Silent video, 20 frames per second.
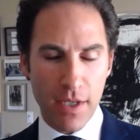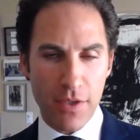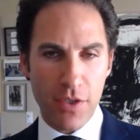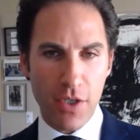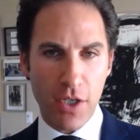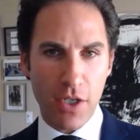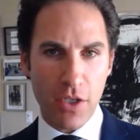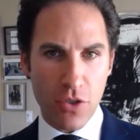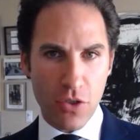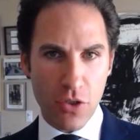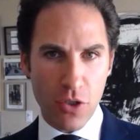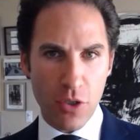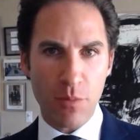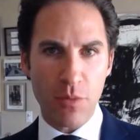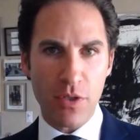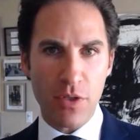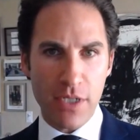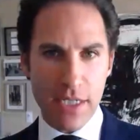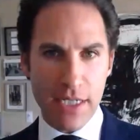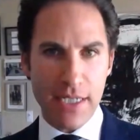The
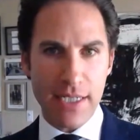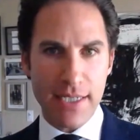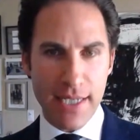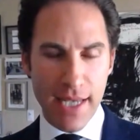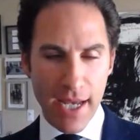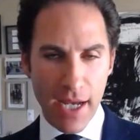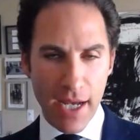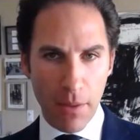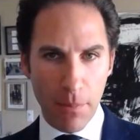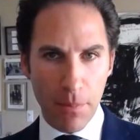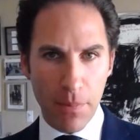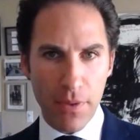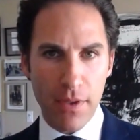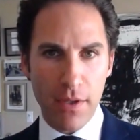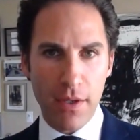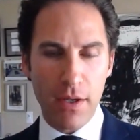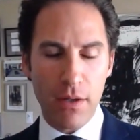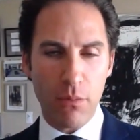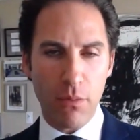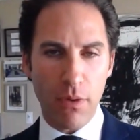consumer needs help
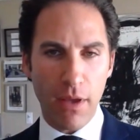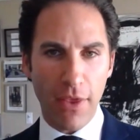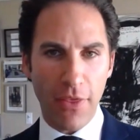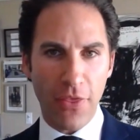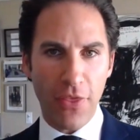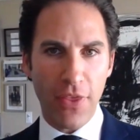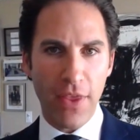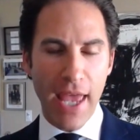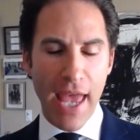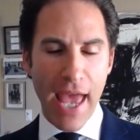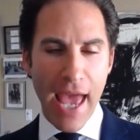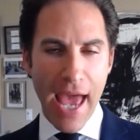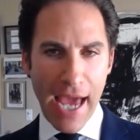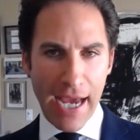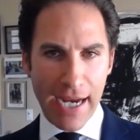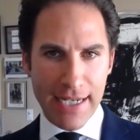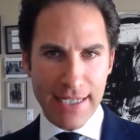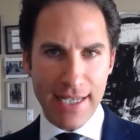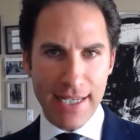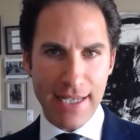with
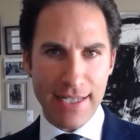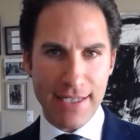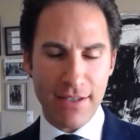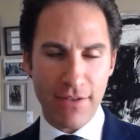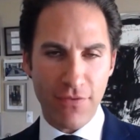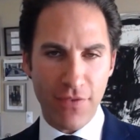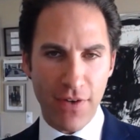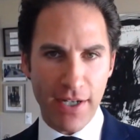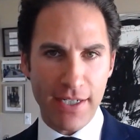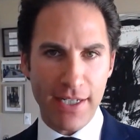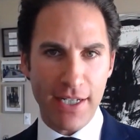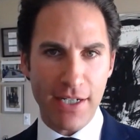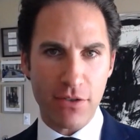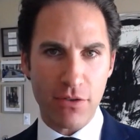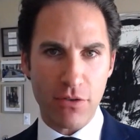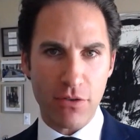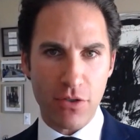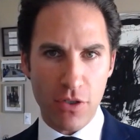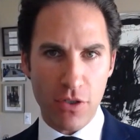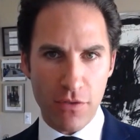access to
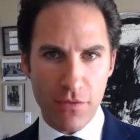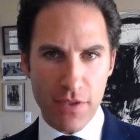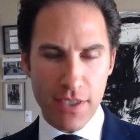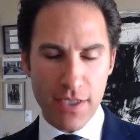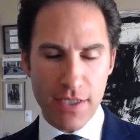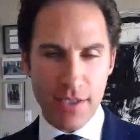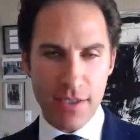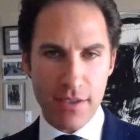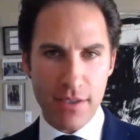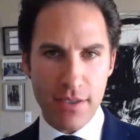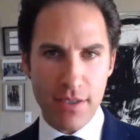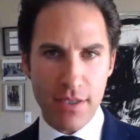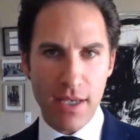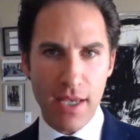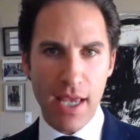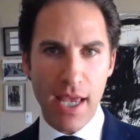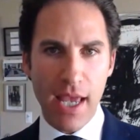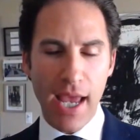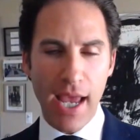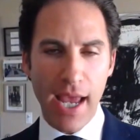financial services,
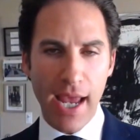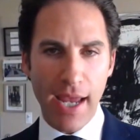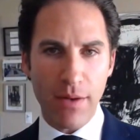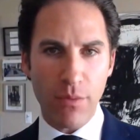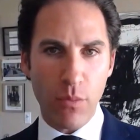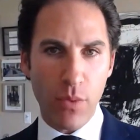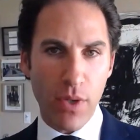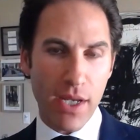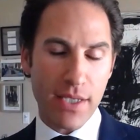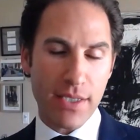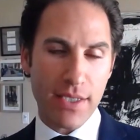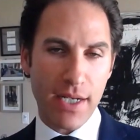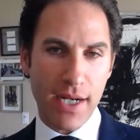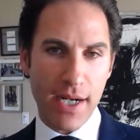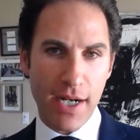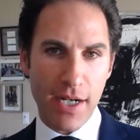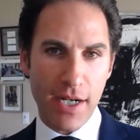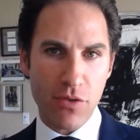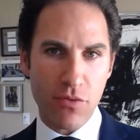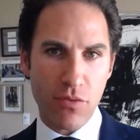and we as a
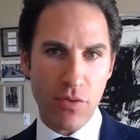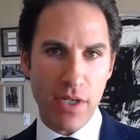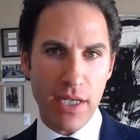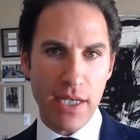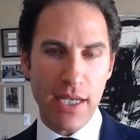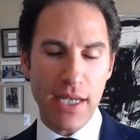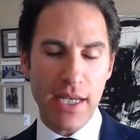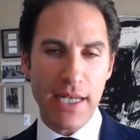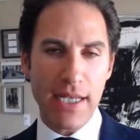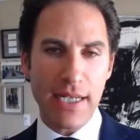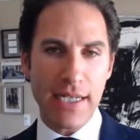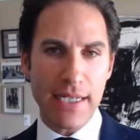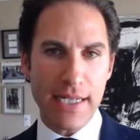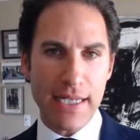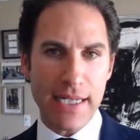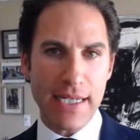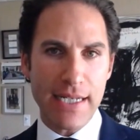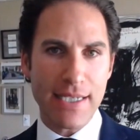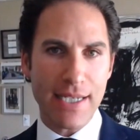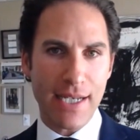country
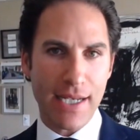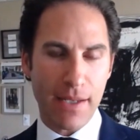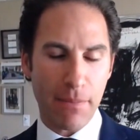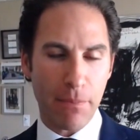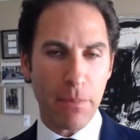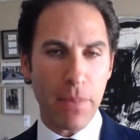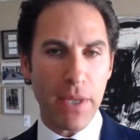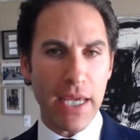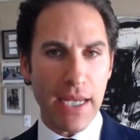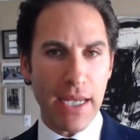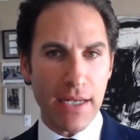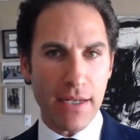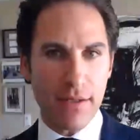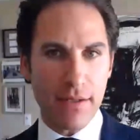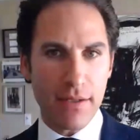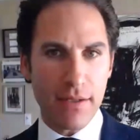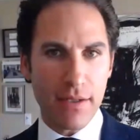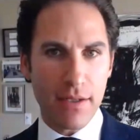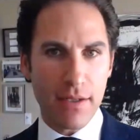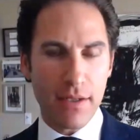need to compete
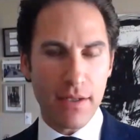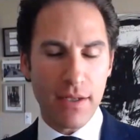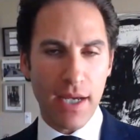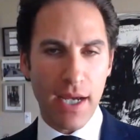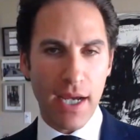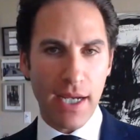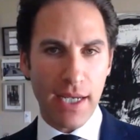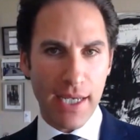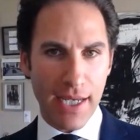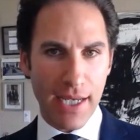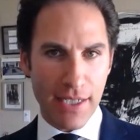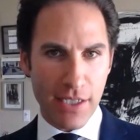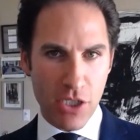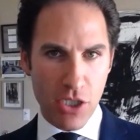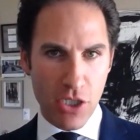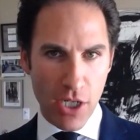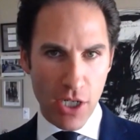against